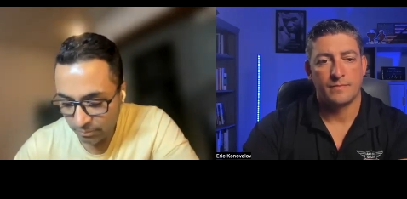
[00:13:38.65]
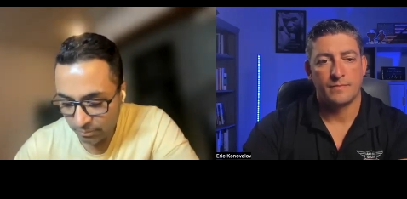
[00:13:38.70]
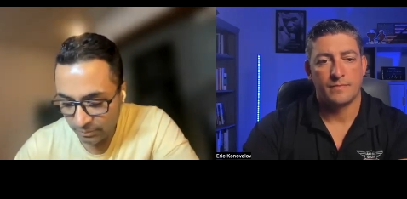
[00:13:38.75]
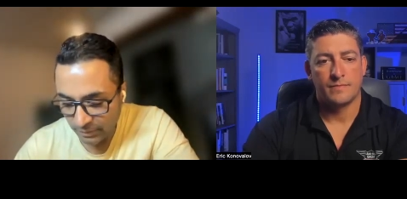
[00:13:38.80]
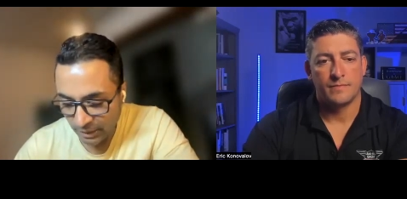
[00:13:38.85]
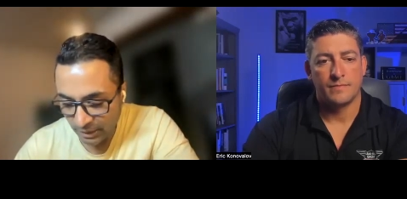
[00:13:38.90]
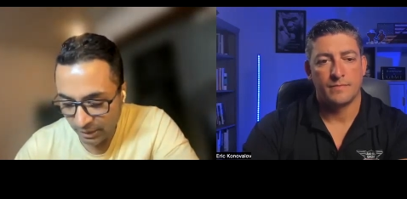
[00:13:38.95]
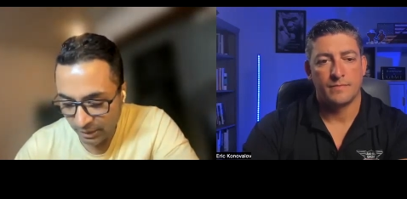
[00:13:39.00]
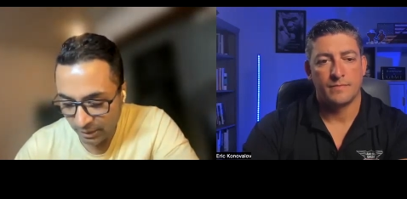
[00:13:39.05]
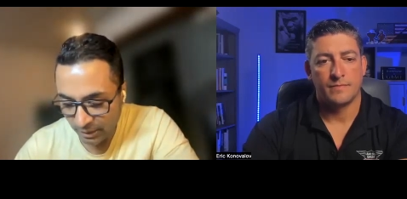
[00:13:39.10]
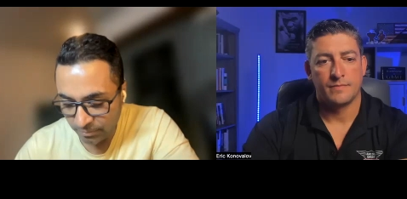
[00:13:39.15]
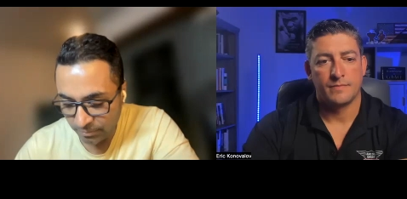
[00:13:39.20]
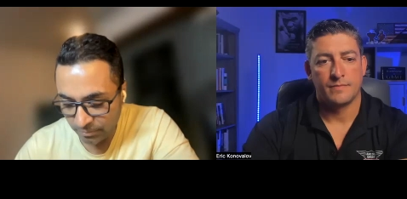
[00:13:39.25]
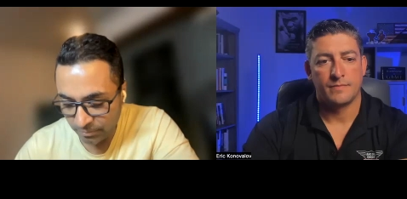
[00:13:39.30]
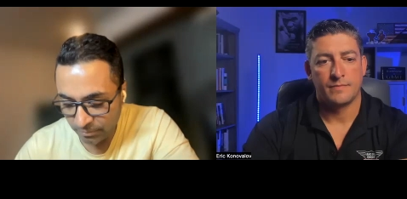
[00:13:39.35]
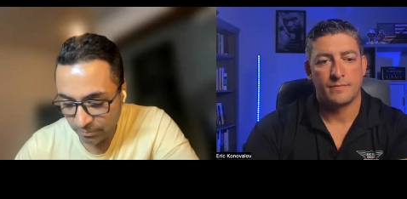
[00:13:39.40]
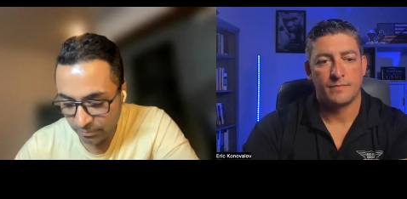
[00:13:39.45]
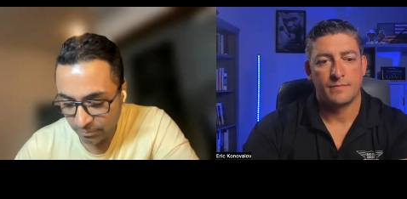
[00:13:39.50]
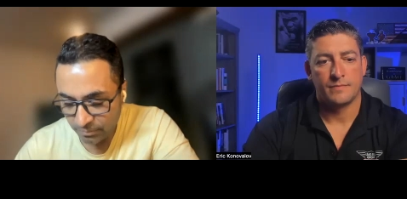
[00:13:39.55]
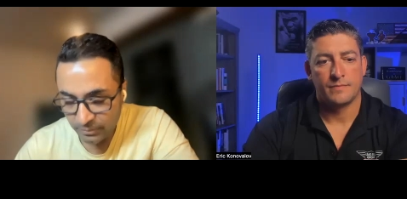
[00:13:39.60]
Speaker 1: um,
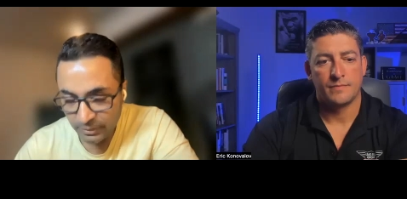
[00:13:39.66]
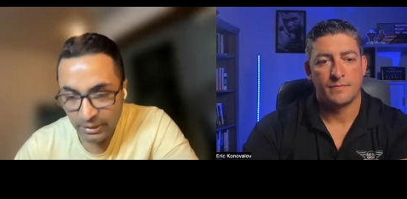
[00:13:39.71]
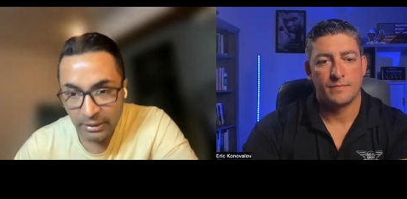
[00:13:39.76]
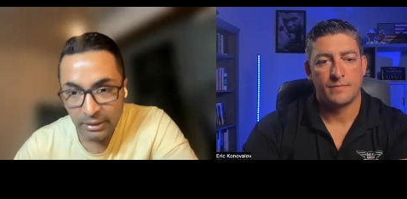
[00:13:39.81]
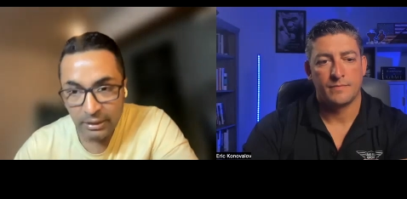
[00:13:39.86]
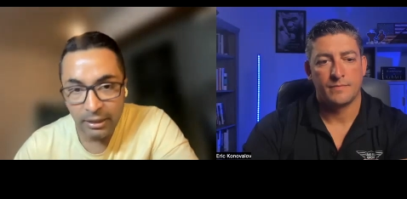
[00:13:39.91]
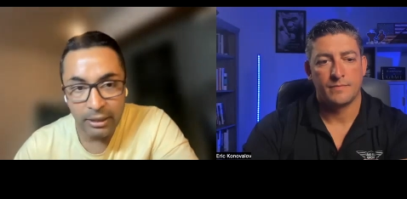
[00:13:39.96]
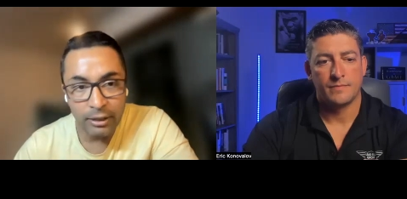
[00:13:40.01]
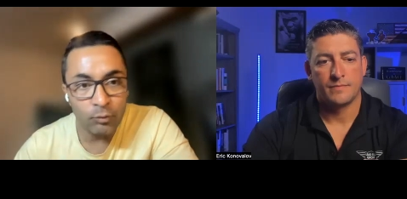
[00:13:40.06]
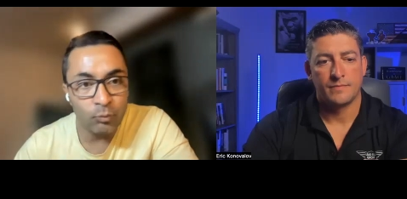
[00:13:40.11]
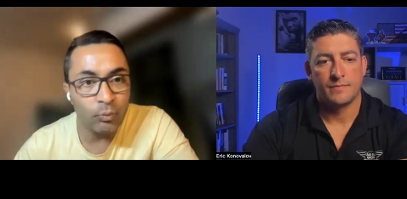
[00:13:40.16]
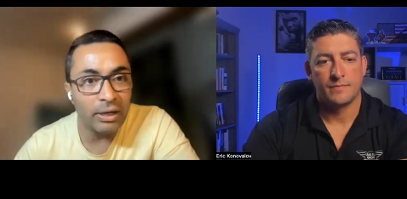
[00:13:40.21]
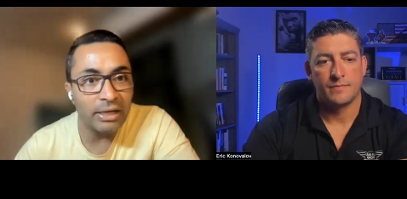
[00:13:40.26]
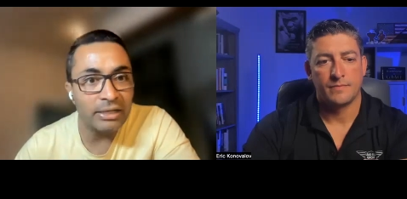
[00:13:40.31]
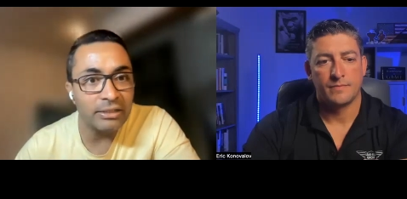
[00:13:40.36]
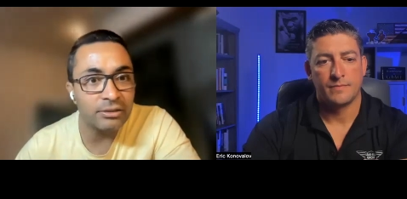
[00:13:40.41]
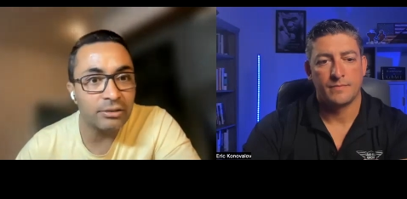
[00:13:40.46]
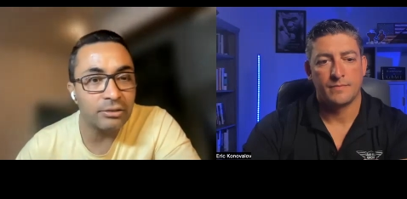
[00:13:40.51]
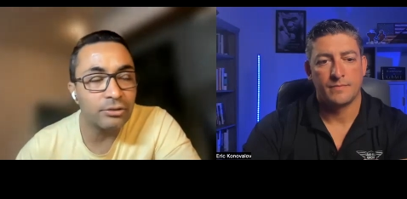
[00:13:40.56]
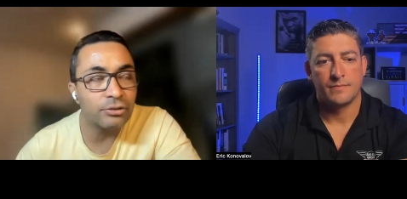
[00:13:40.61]

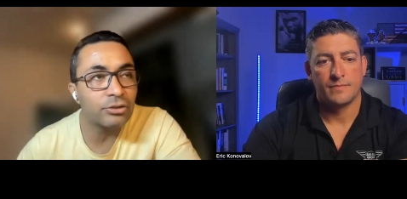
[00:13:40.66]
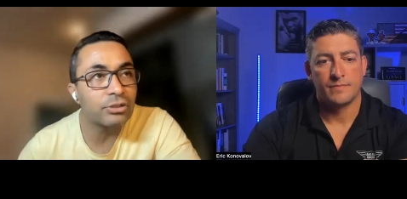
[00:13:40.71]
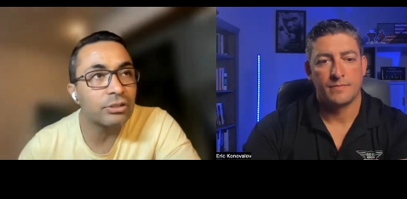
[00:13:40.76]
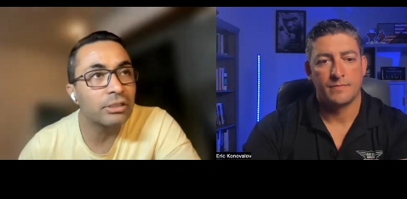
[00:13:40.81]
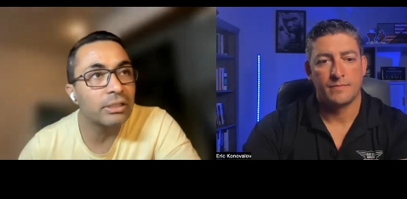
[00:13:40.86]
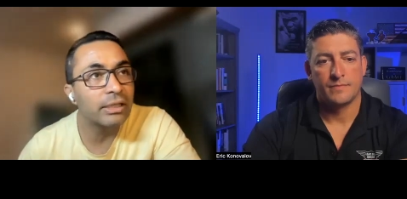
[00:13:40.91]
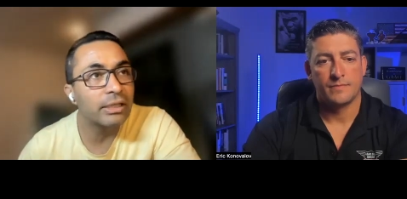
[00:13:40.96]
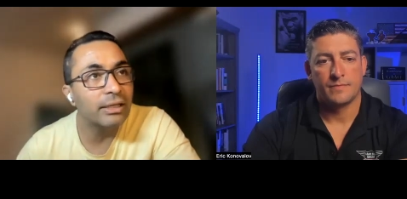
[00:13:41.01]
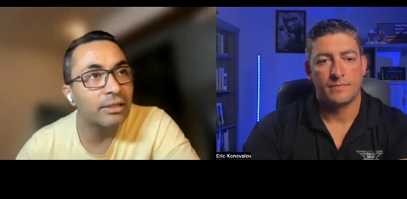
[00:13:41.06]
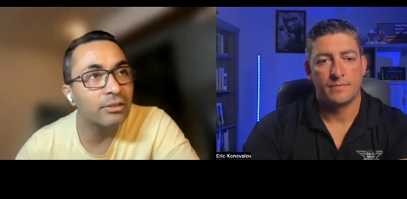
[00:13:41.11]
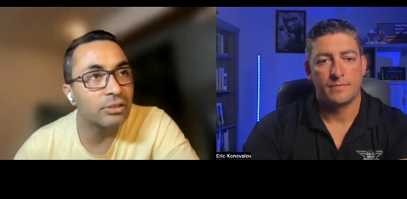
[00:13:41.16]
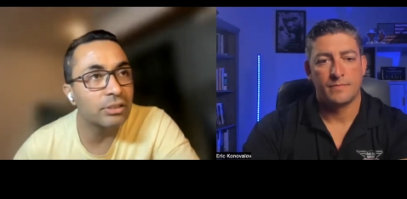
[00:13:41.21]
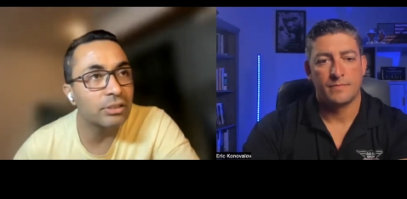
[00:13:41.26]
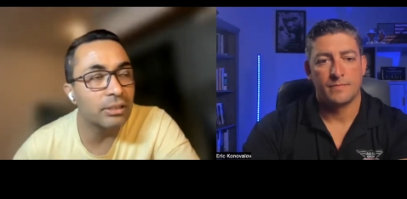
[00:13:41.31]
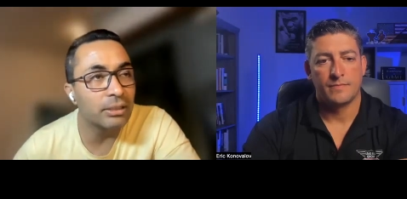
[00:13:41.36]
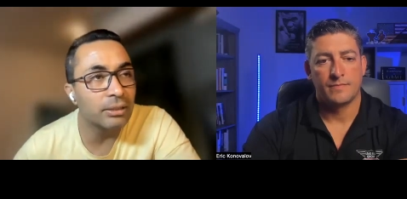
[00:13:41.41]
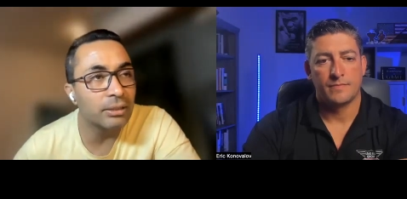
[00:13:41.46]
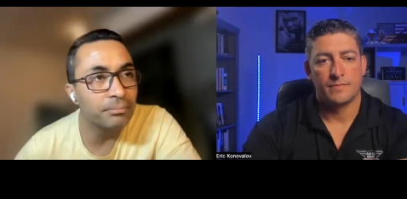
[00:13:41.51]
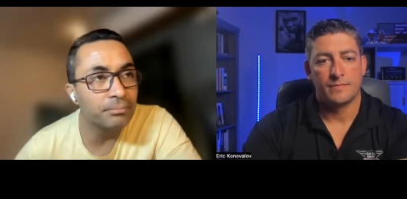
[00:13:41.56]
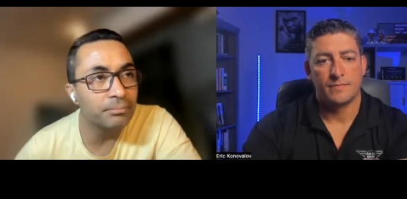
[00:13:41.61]
advisors is
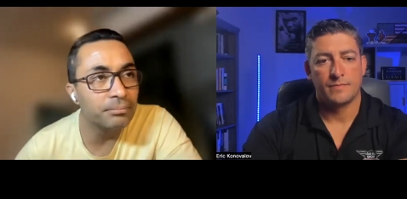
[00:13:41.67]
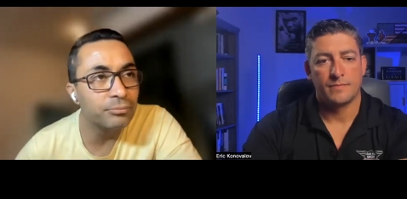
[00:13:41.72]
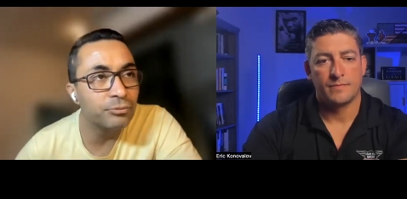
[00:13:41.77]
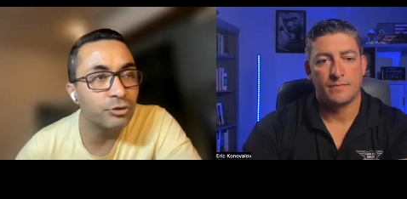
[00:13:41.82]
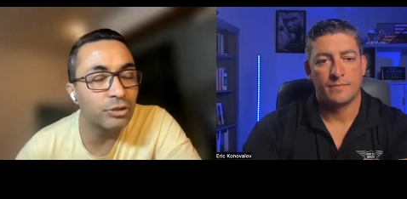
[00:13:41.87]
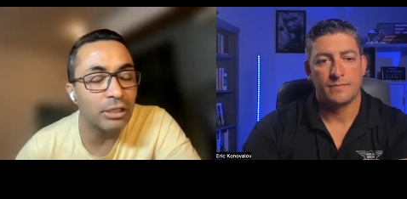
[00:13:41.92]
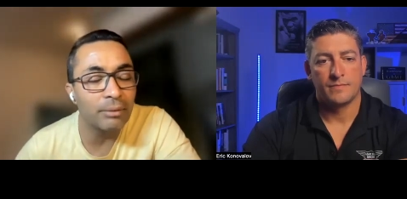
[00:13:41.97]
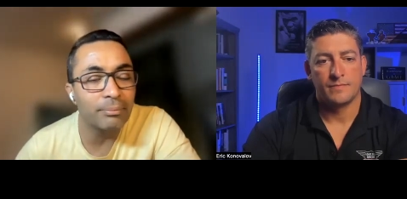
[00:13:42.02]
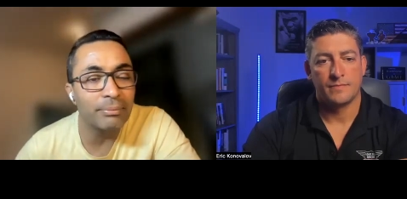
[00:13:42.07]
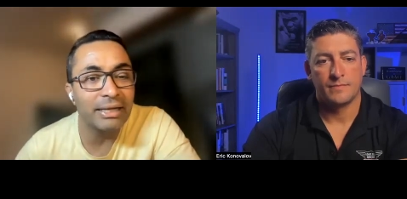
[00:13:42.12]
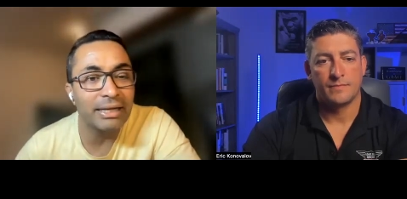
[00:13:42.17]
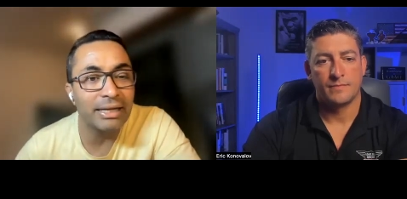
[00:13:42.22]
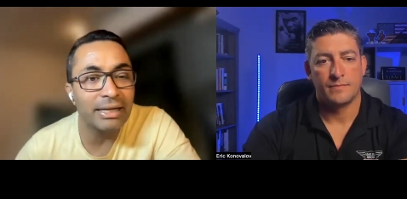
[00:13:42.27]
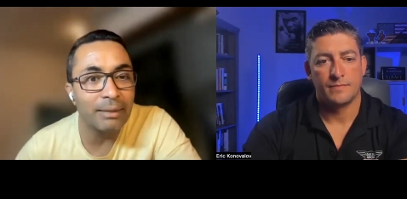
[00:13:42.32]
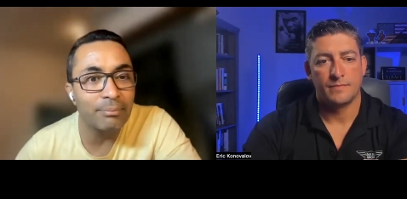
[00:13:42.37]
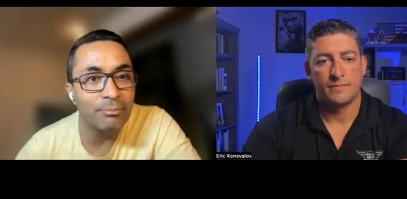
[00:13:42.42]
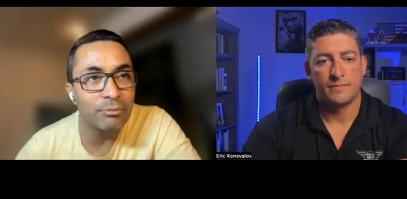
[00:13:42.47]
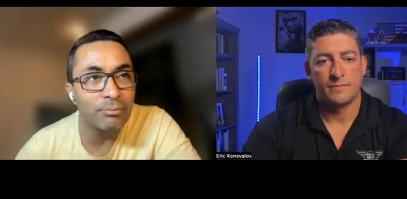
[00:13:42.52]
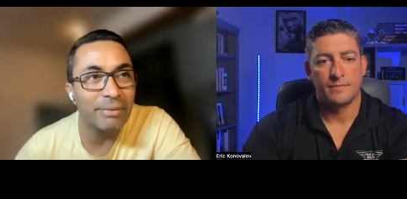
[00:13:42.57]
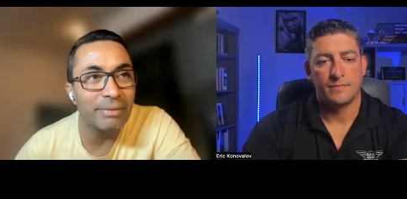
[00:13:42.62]
a gentleman
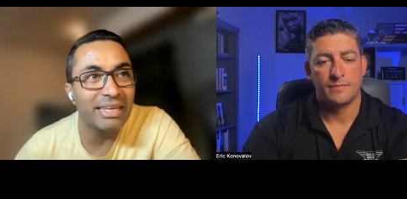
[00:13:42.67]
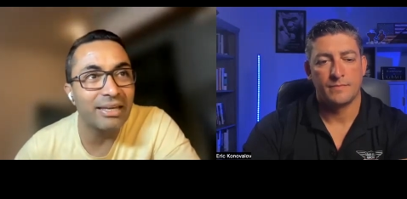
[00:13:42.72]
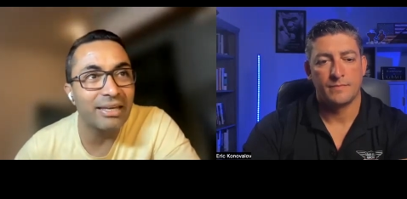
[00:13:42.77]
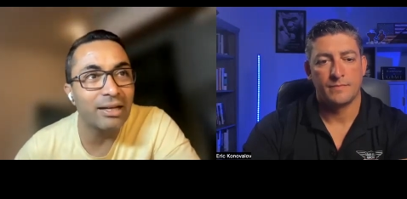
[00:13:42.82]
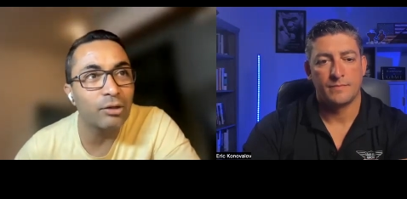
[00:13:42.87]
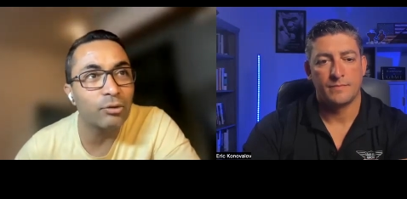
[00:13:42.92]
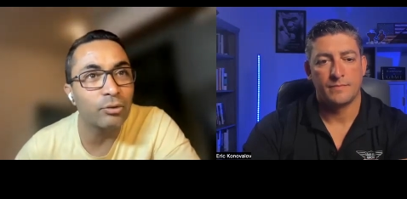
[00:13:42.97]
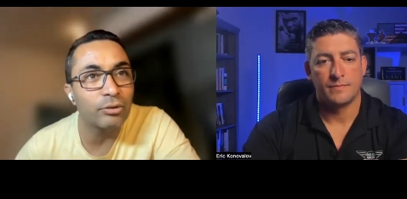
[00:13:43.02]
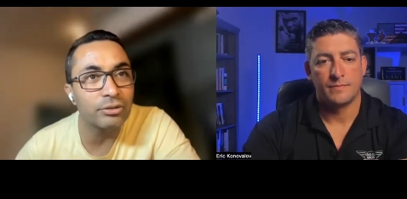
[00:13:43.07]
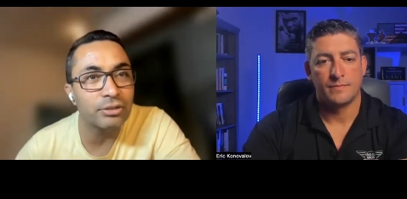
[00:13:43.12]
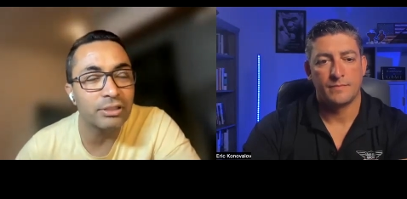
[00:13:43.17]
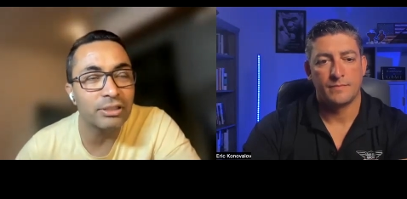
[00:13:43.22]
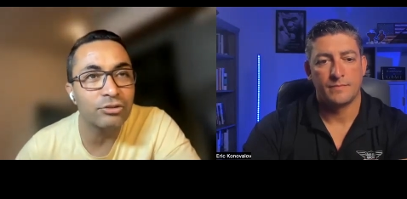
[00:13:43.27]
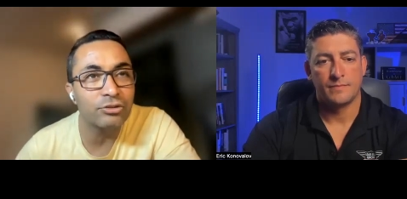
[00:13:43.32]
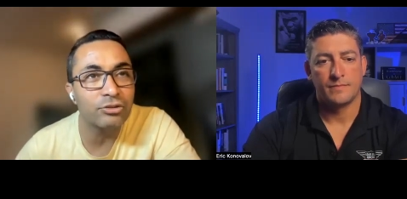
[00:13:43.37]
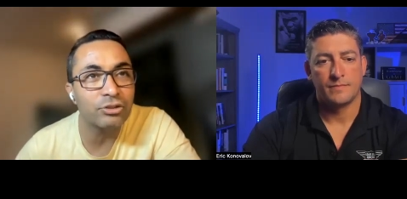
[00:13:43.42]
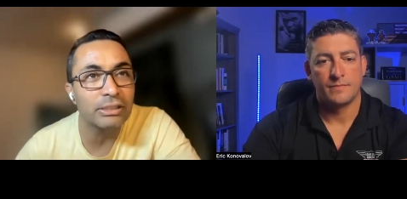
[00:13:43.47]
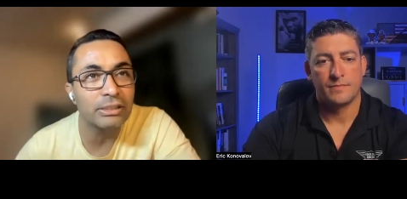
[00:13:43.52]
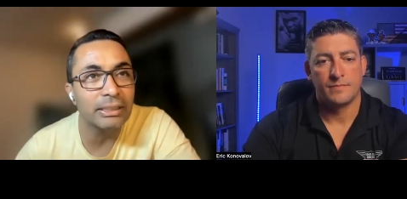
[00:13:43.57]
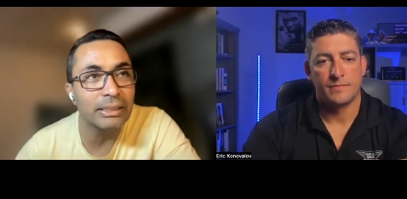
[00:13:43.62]
named Mikhail
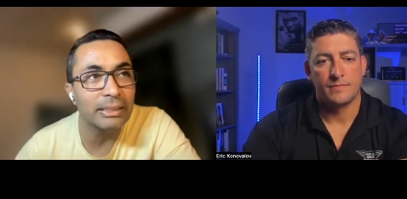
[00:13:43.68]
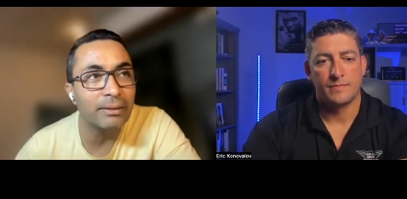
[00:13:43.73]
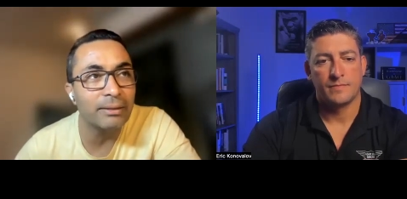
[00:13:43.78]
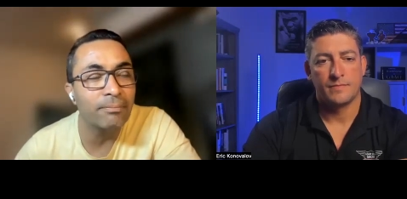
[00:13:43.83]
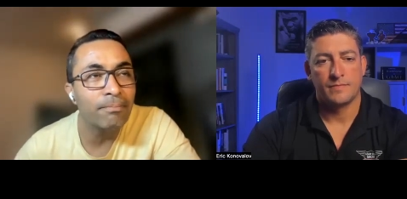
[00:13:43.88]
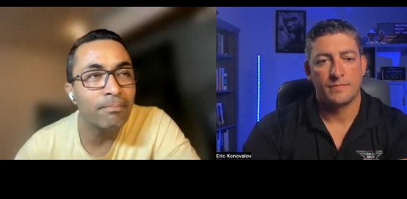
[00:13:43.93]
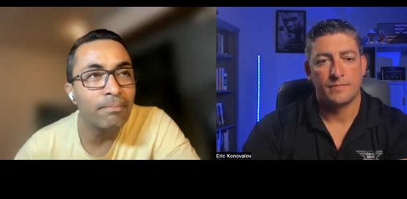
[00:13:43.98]
Kosinski.